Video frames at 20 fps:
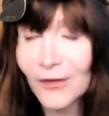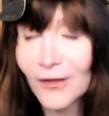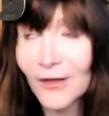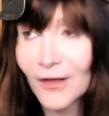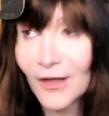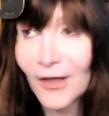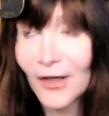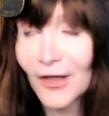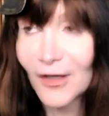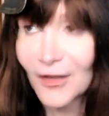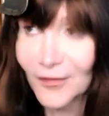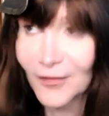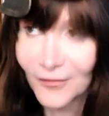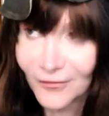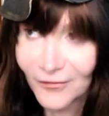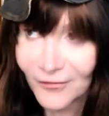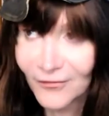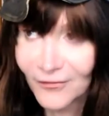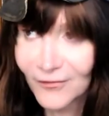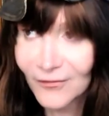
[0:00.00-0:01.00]
And
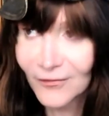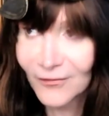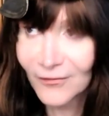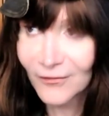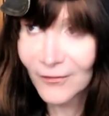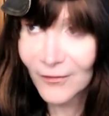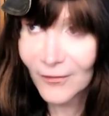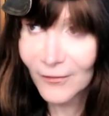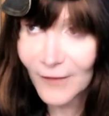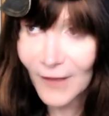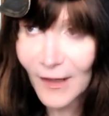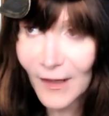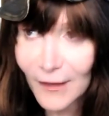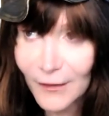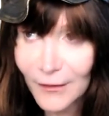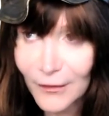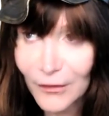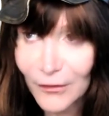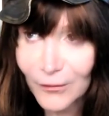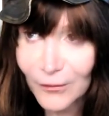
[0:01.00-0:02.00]

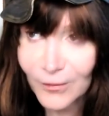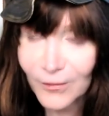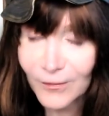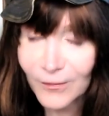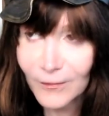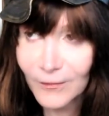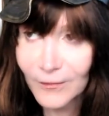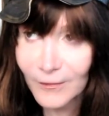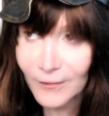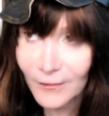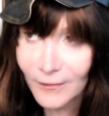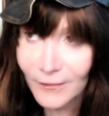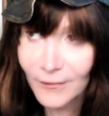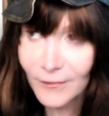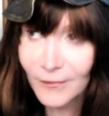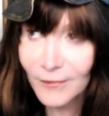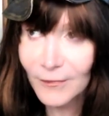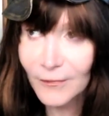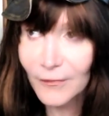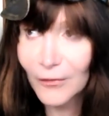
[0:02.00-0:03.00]
they're
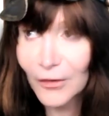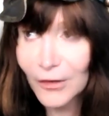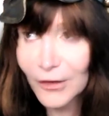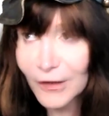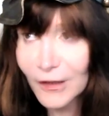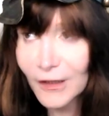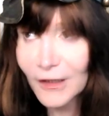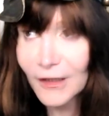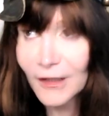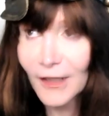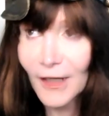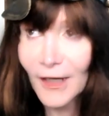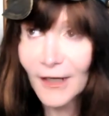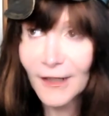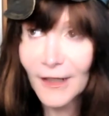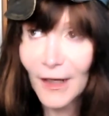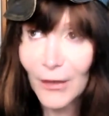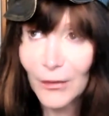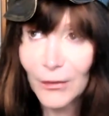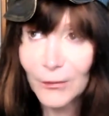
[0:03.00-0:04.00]
looking at
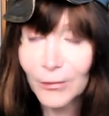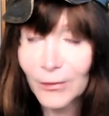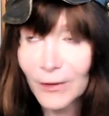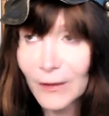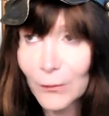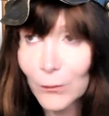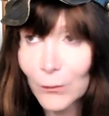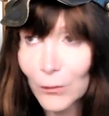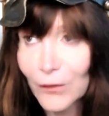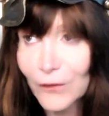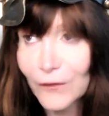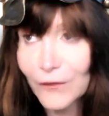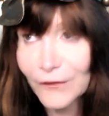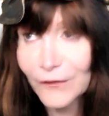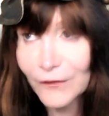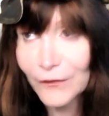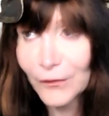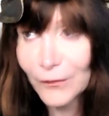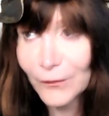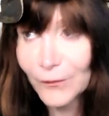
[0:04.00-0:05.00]
how the brain works
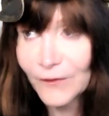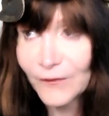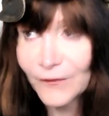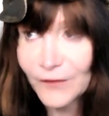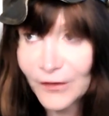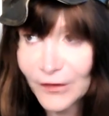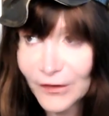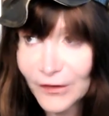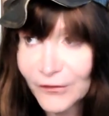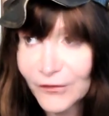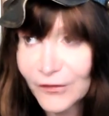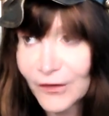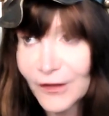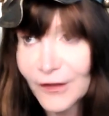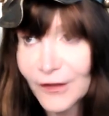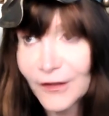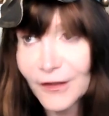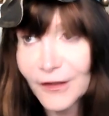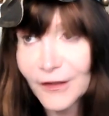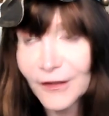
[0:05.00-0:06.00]
in terms of
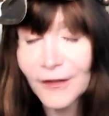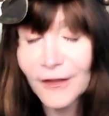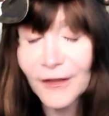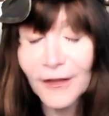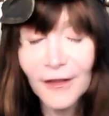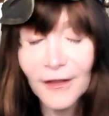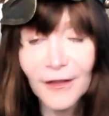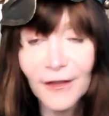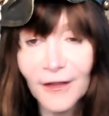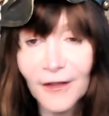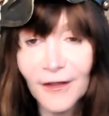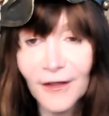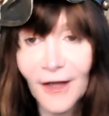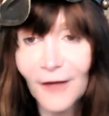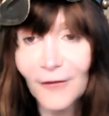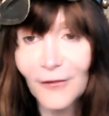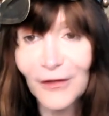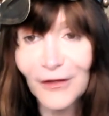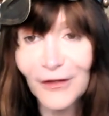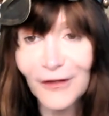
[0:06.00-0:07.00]
addiction and
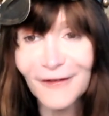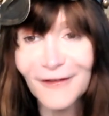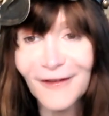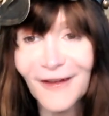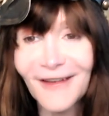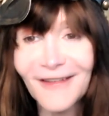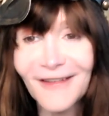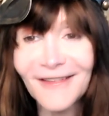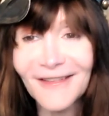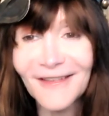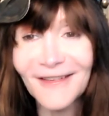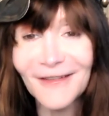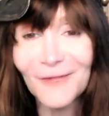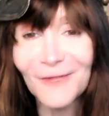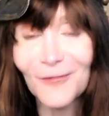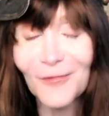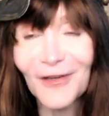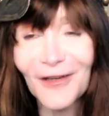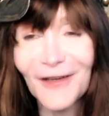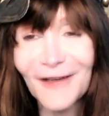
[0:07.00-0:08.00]
everything ties in,
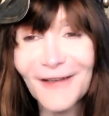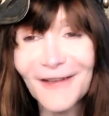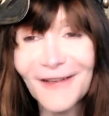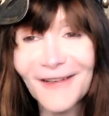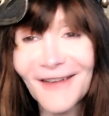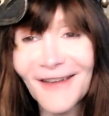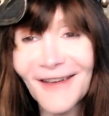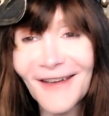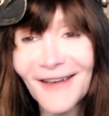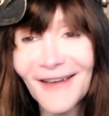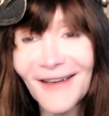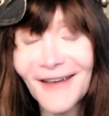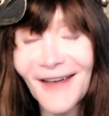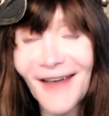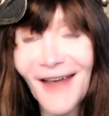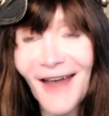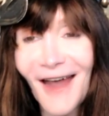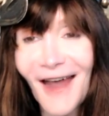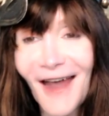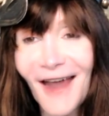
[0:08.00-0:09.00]
but
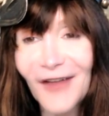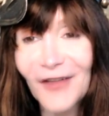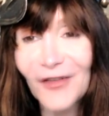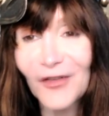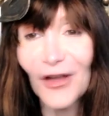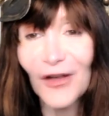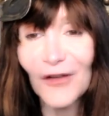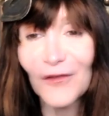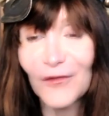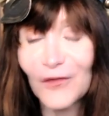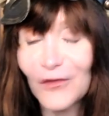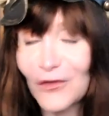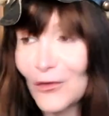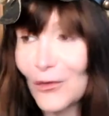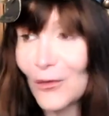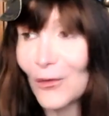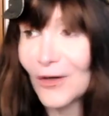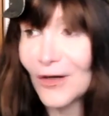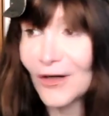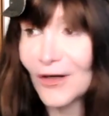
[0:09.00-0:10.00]
I love
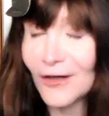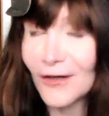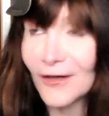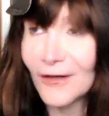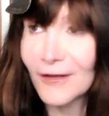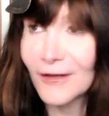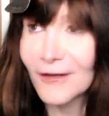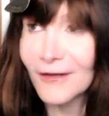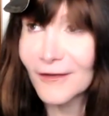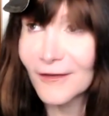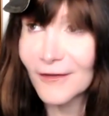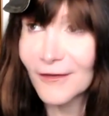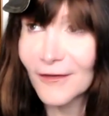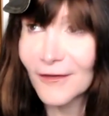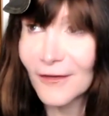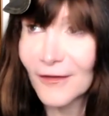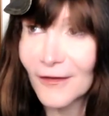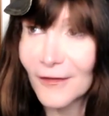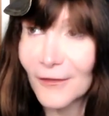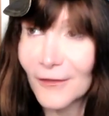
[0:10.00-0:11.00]
your,
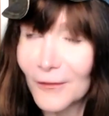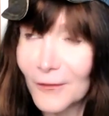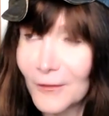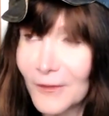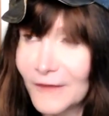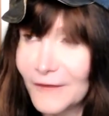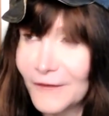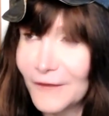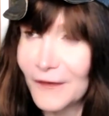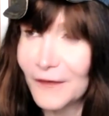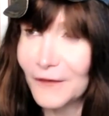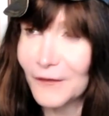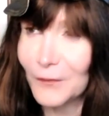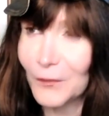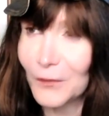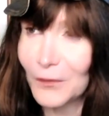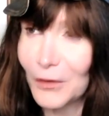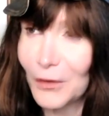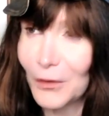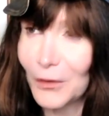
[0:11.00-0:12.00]
is the
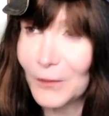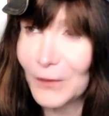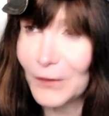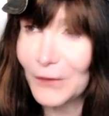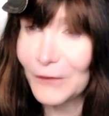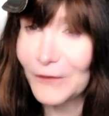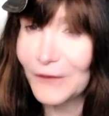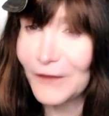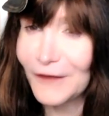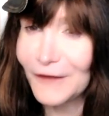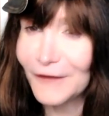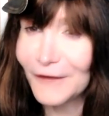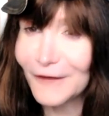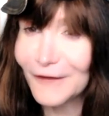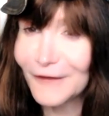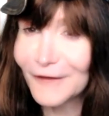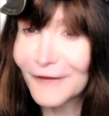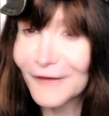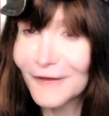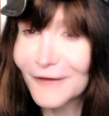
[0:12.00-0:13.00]
word
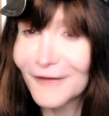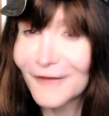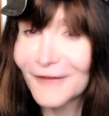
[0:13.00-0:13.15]
homeostasis?